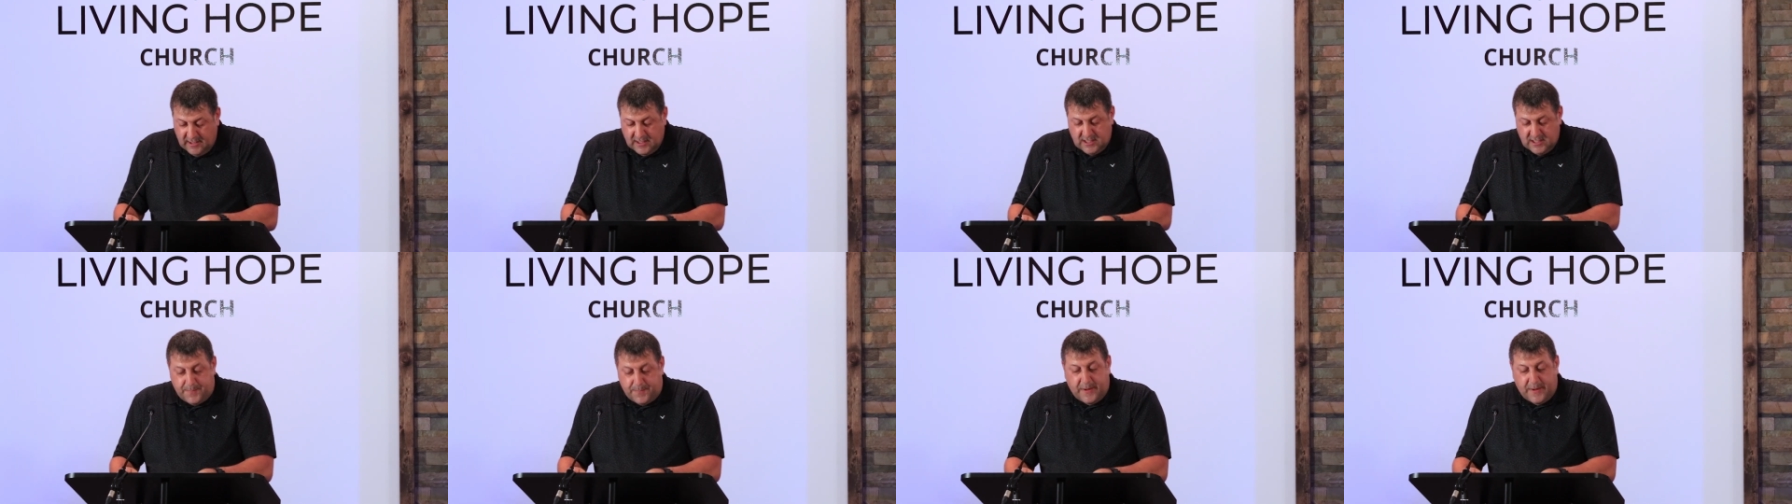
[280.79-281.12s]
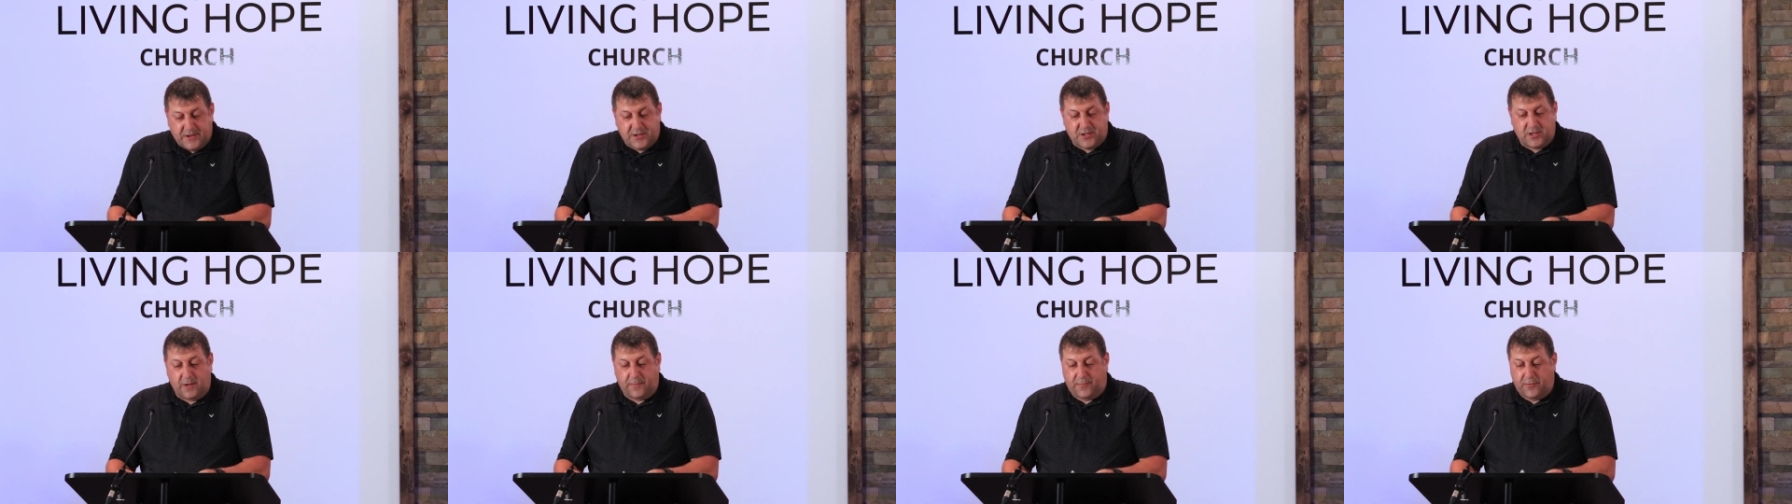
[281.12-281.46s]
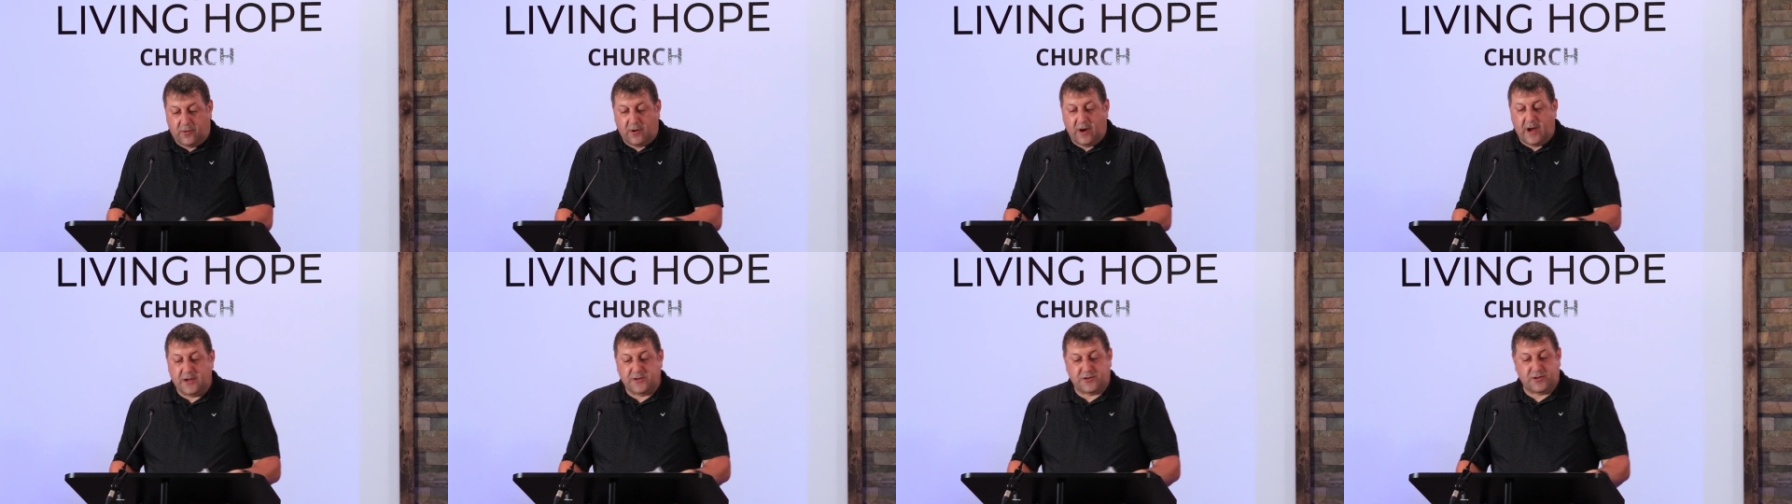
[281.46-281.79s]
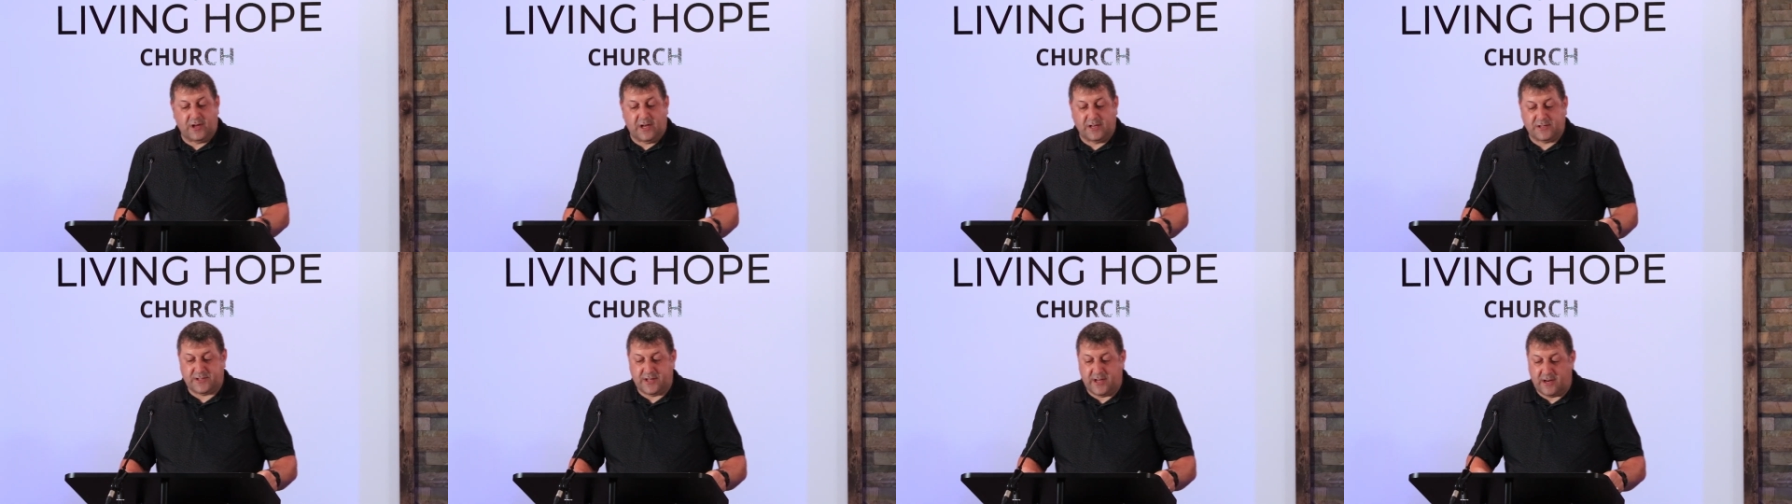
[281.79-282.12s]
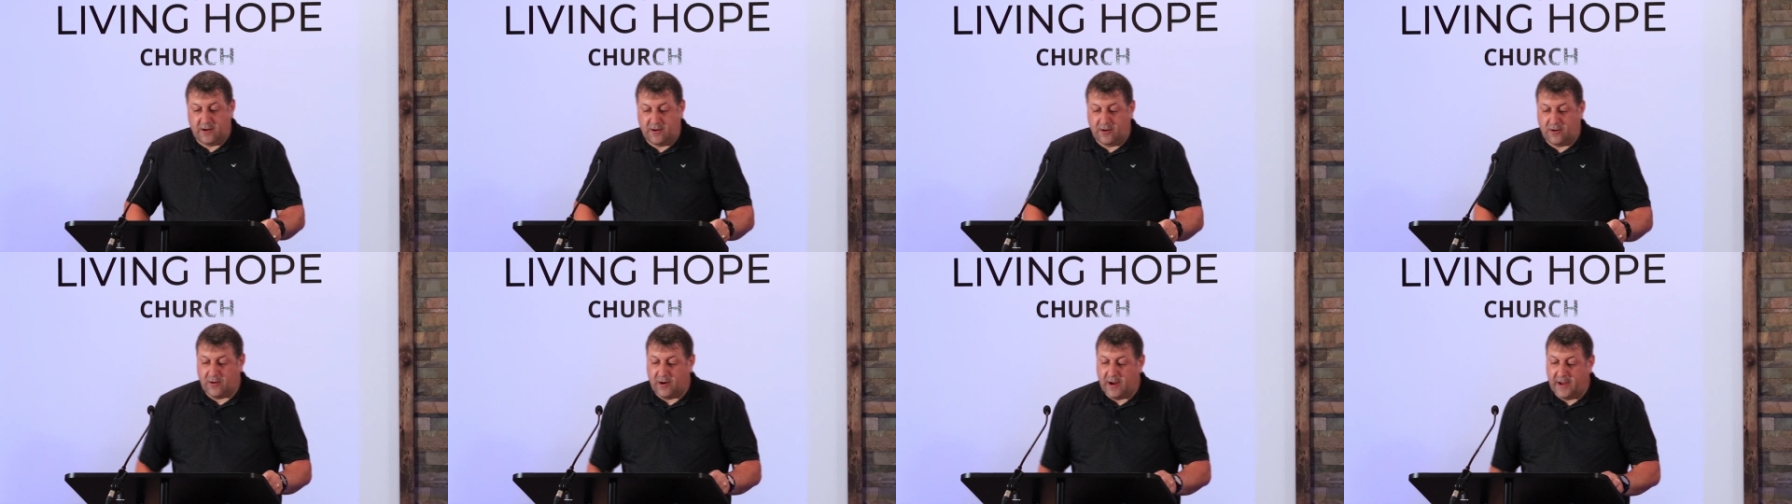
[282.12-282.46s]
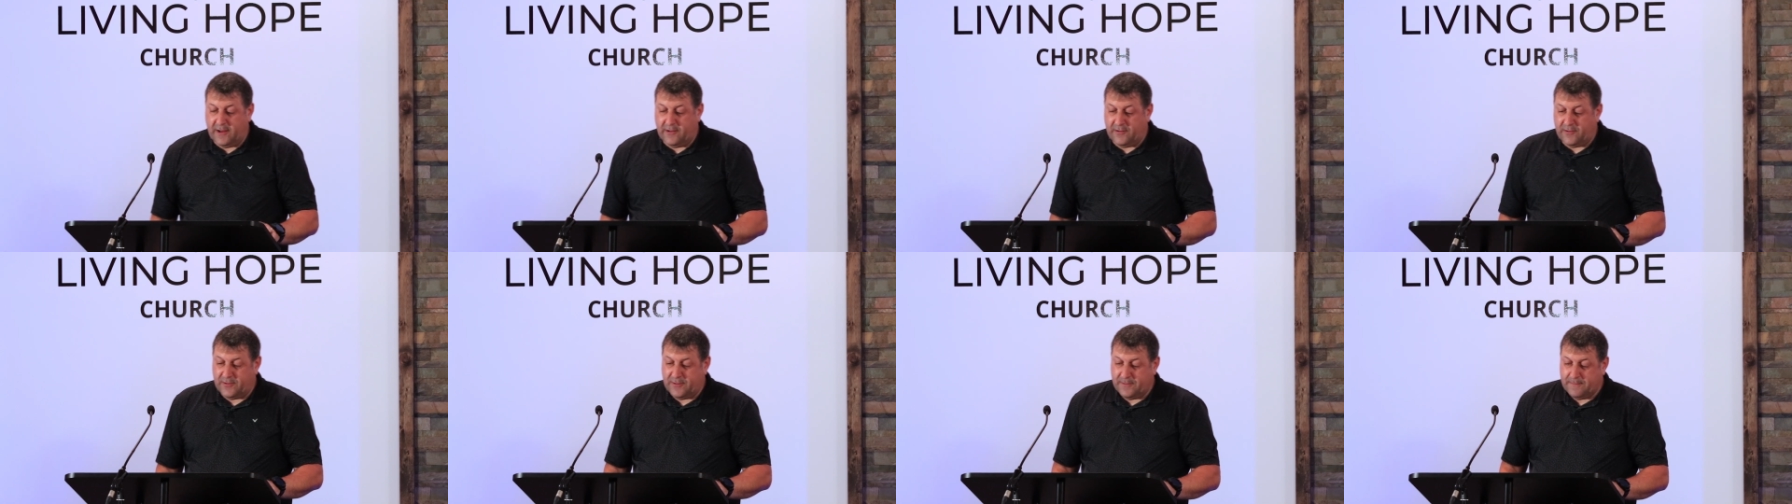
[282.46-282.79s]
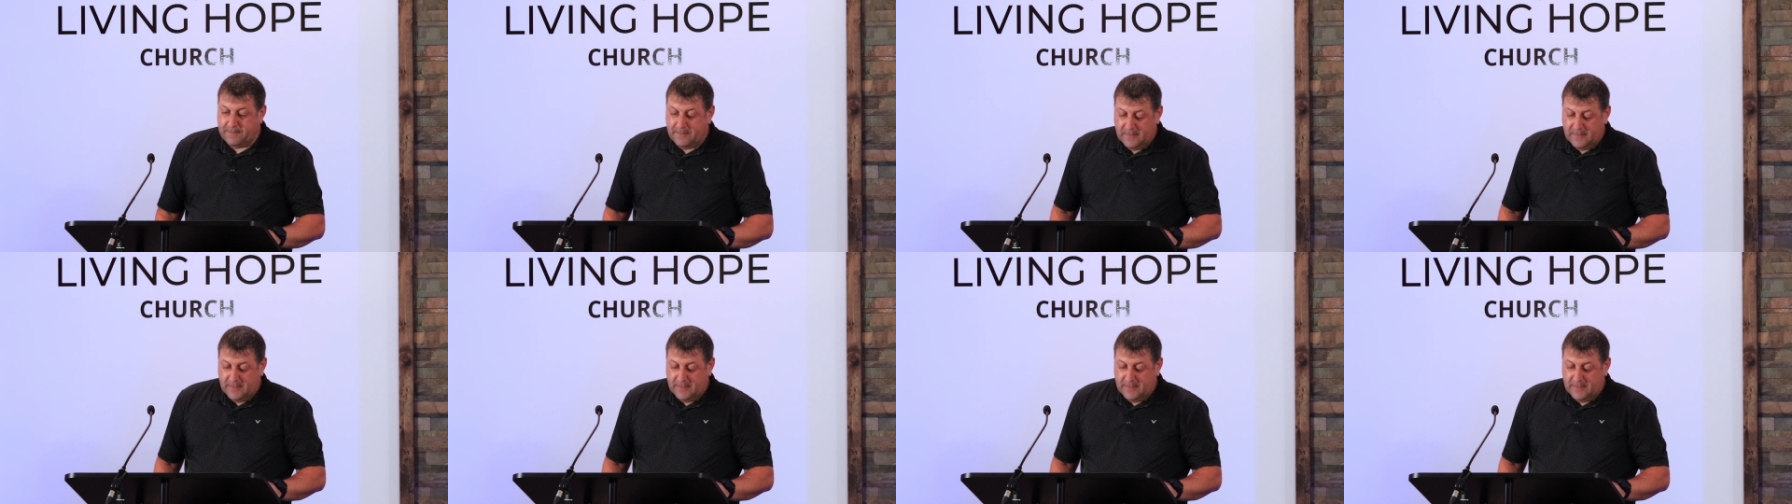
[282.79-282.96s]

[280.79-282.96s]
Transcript: especially if your eyes are not set on Christ.